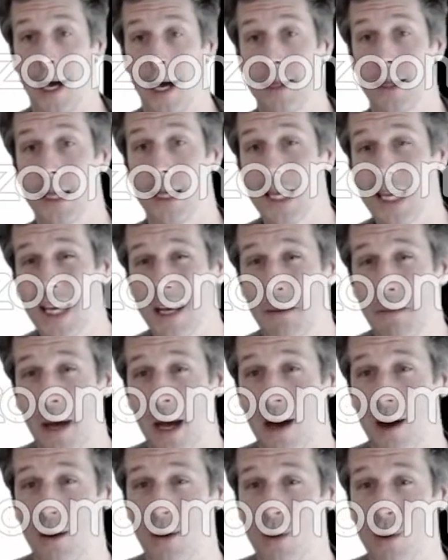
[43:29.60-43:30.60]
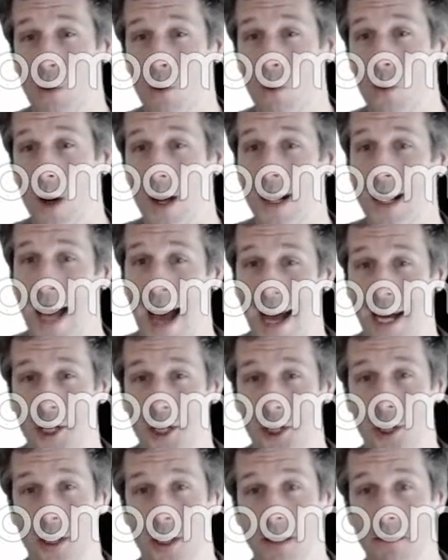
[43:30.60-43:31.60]
thinking about what
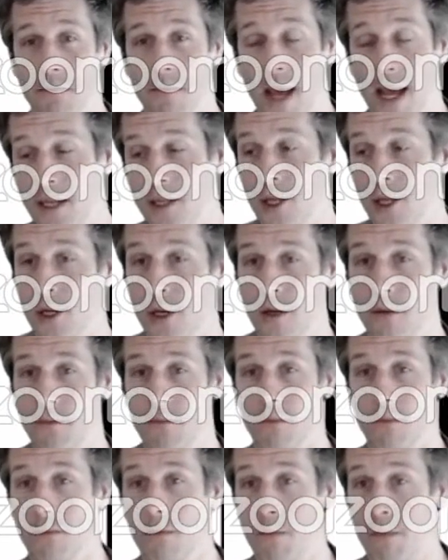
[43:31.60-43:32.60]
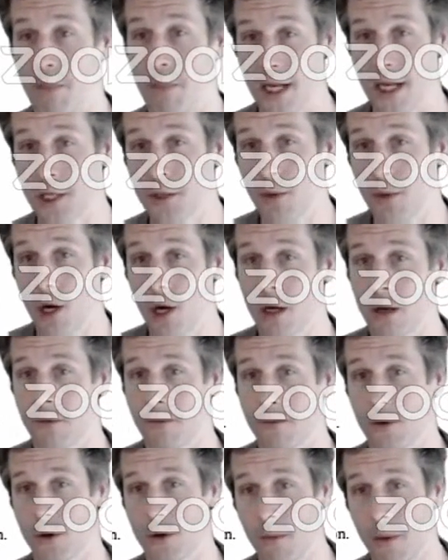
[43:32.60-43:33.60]
actually makes a good benchmark
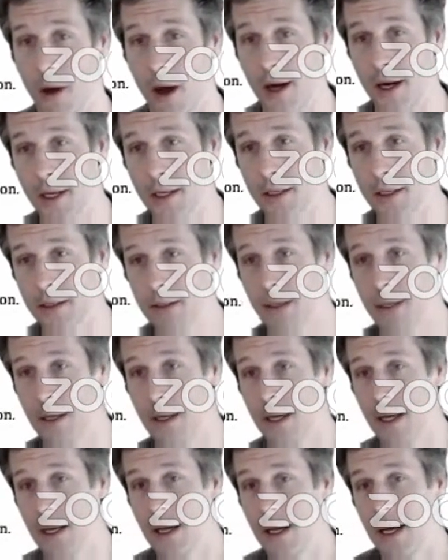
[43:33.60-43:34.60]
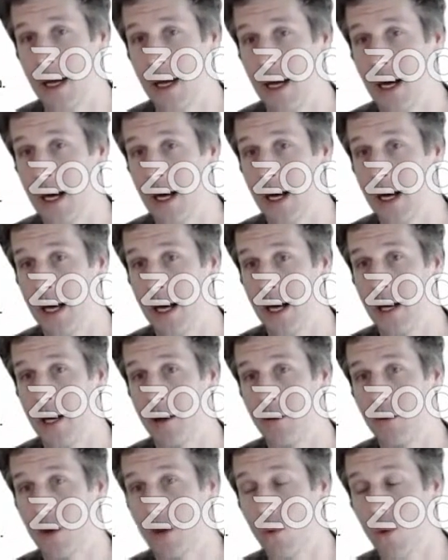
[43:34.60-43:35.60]
for robotics,
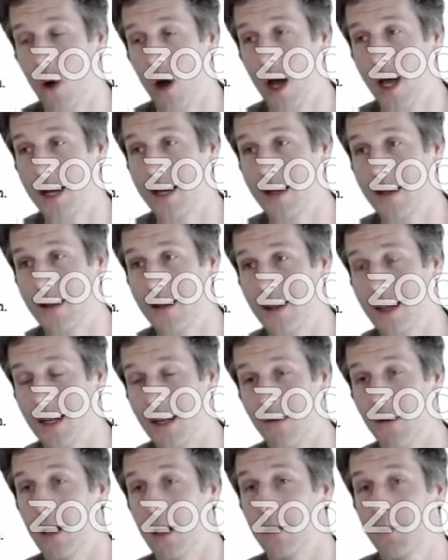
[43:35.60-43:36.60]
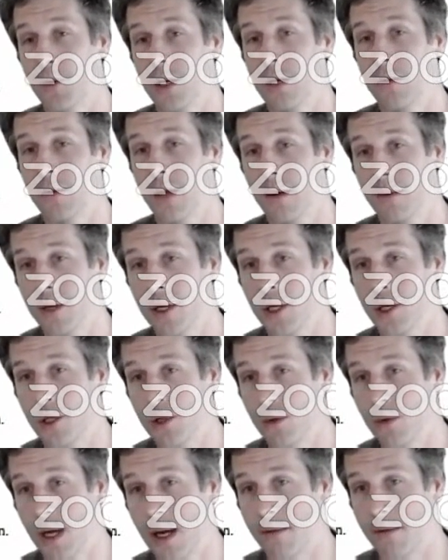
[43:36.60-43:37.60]
we want the developer to be able to
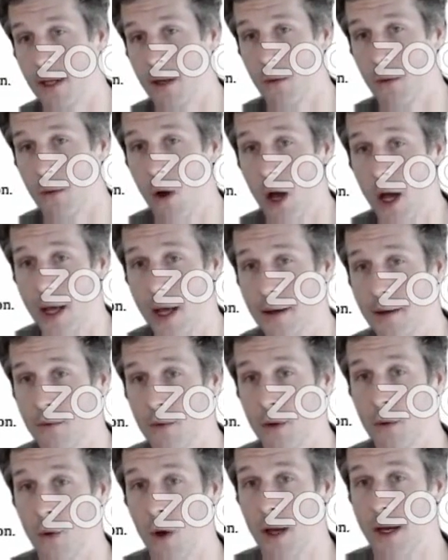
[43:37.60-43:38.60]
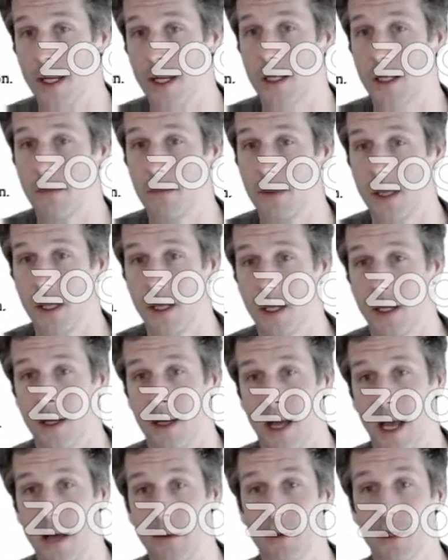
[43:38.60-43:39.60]
do whatever they want. We want it to
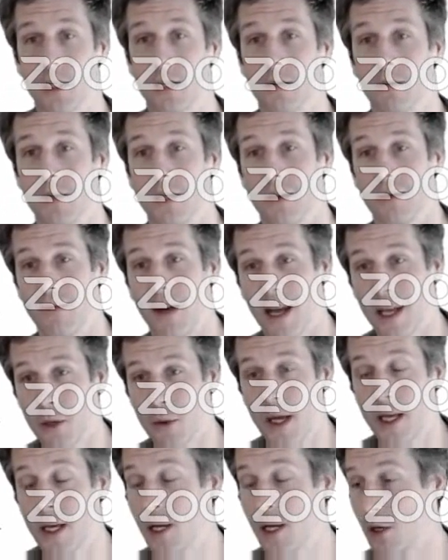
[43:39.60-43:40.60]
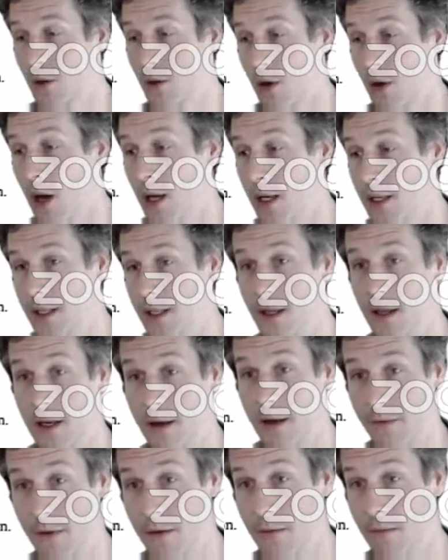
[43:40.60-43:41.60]
be able to be evaluated across the
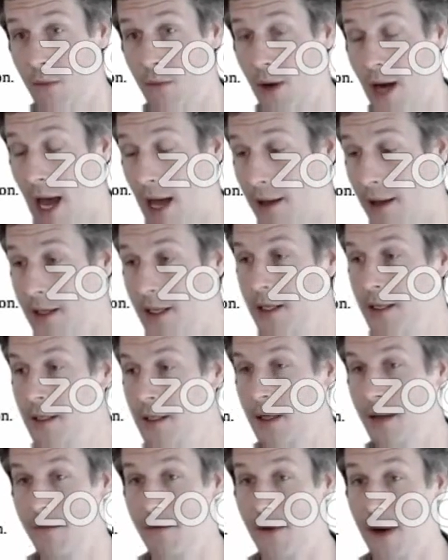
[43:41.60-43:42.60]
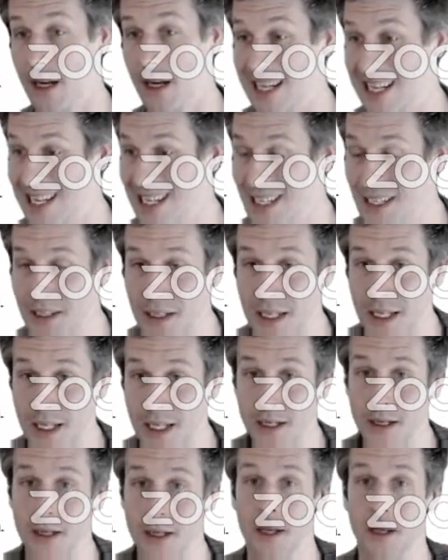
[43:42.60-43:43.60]
different modalities very easily.